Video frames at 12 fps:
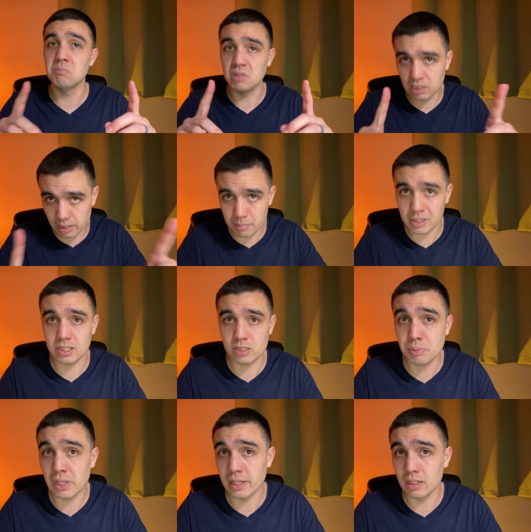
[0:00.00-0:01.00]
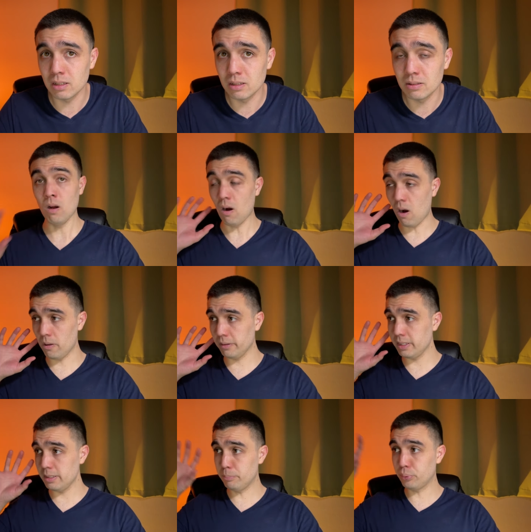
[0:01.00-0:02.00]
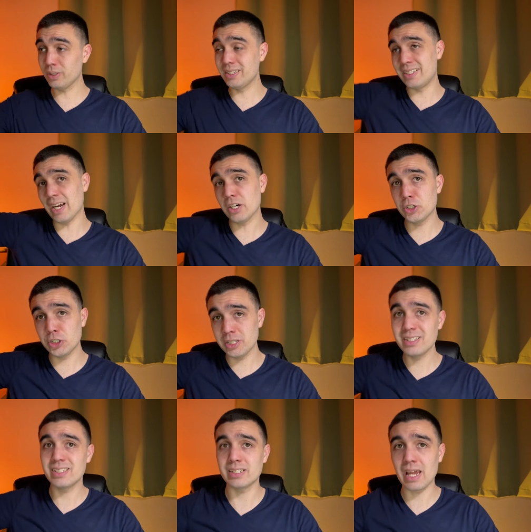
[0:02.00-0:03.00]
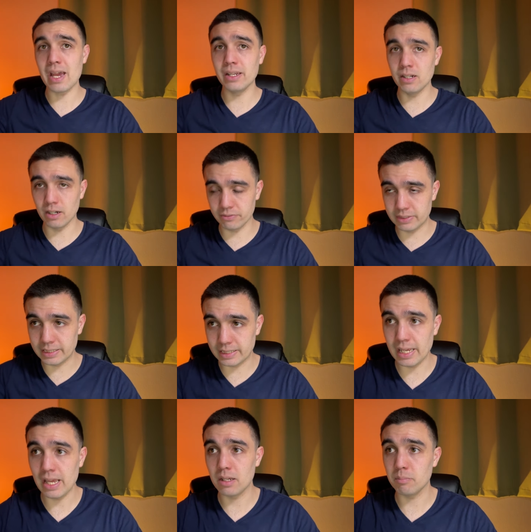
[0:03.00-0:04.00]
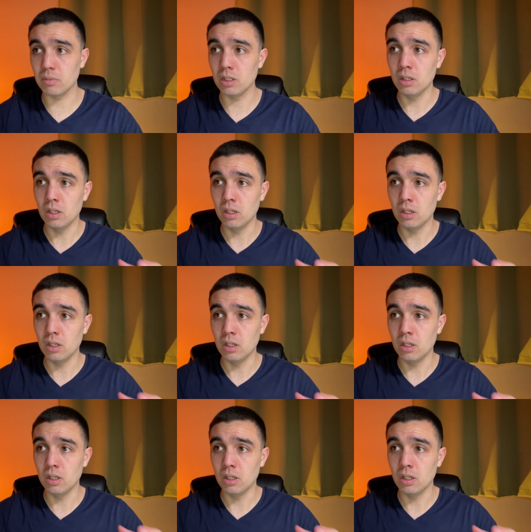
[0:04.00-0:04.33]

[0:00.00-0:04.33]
Let me explain. On the production side of the game,